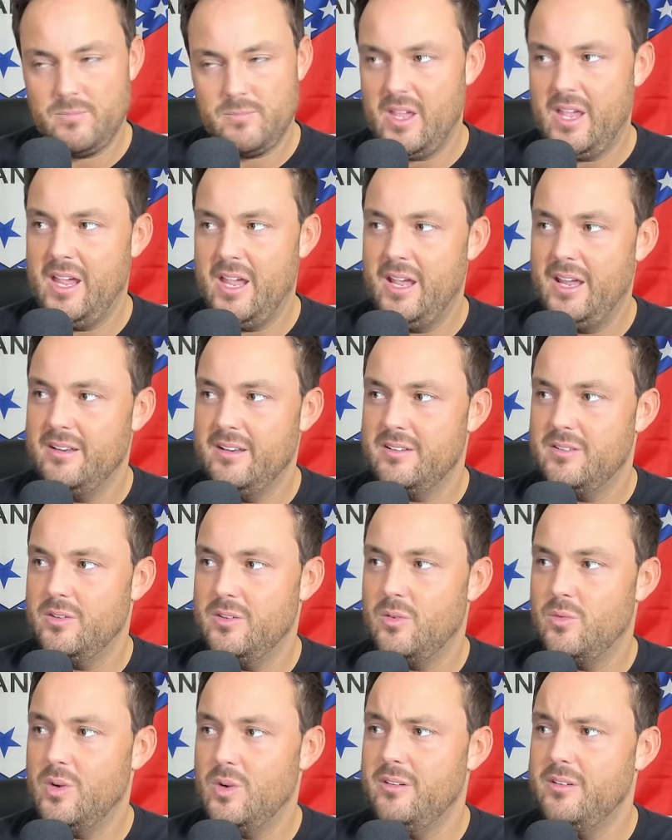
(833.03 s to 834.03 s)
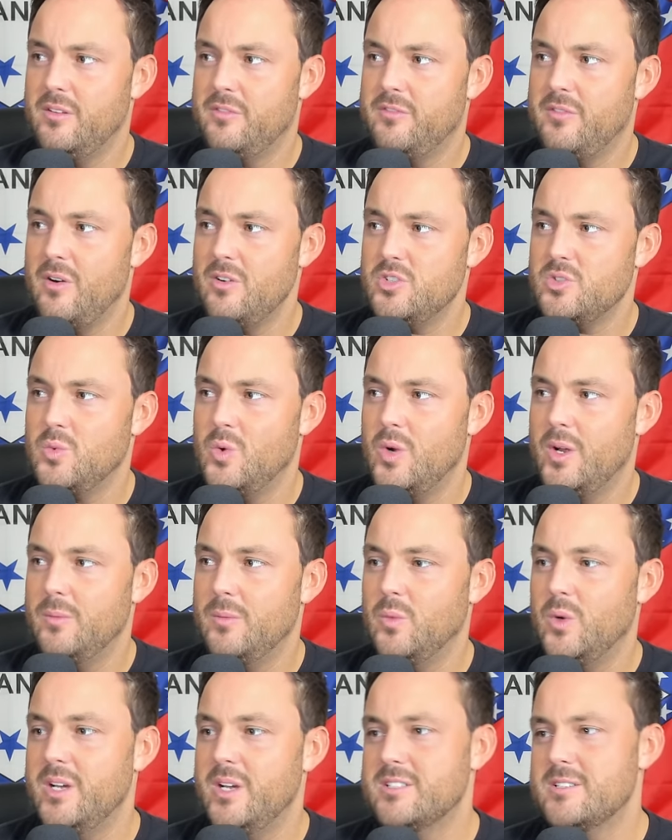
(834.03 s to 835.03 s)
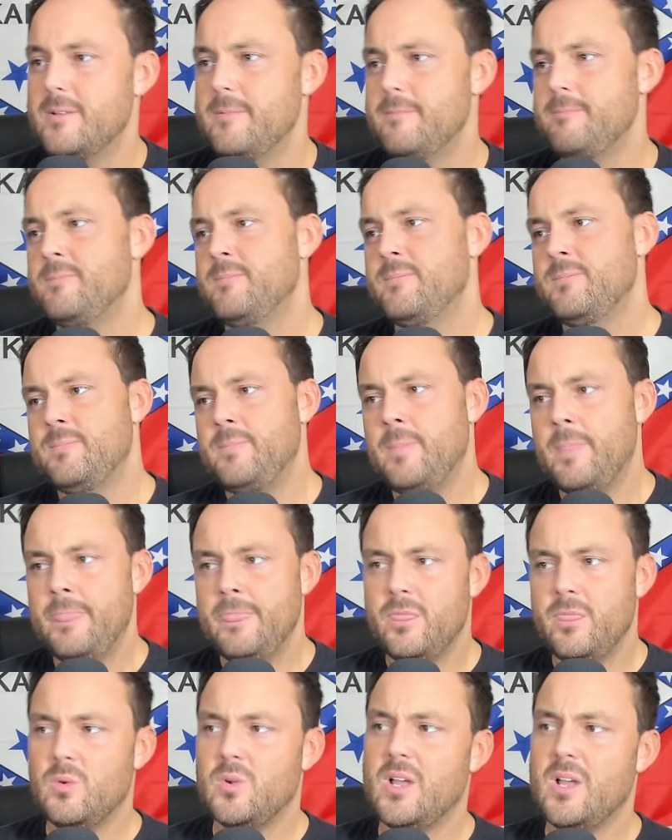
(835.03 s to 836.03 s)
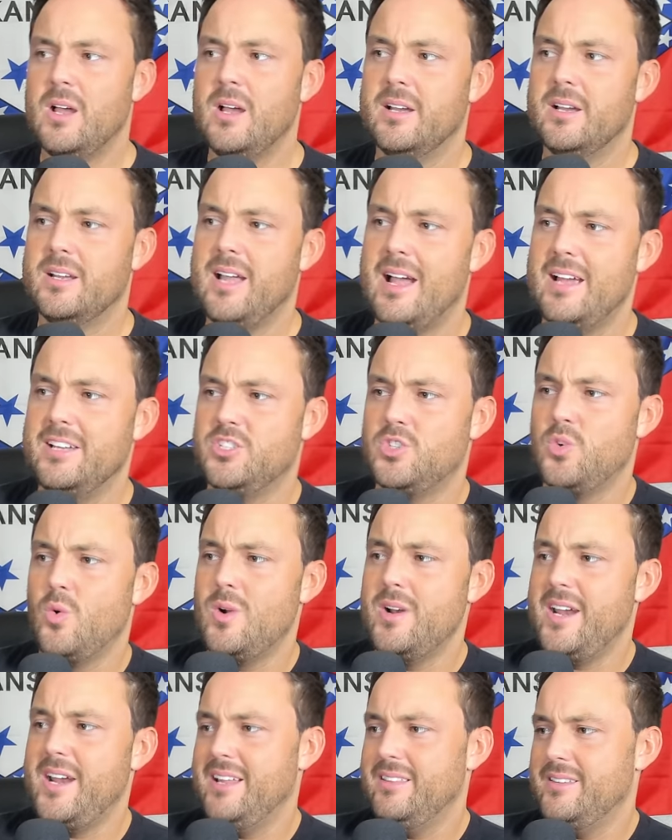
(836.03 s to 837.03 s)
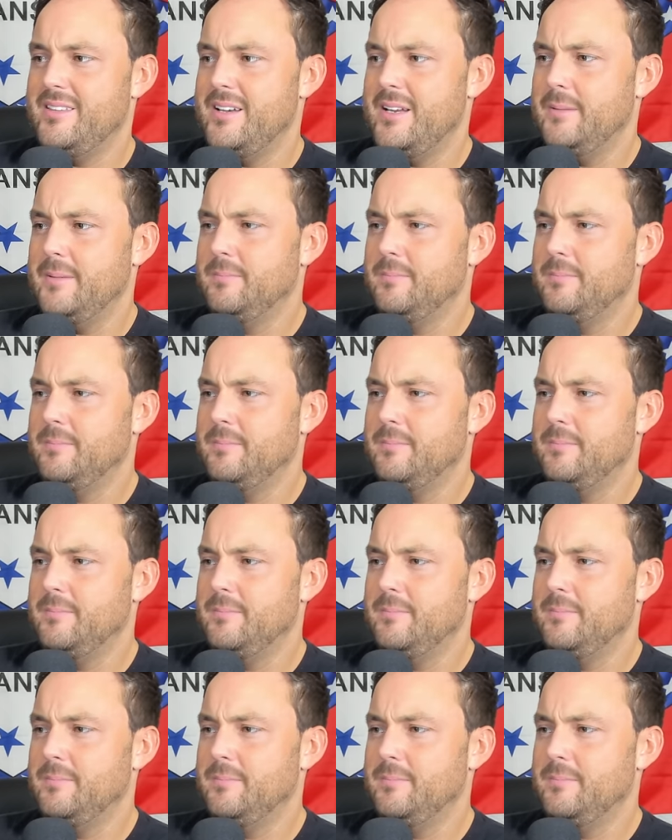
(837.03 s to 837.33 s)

And the real, the first one was the uh, guy Jordan Anthony.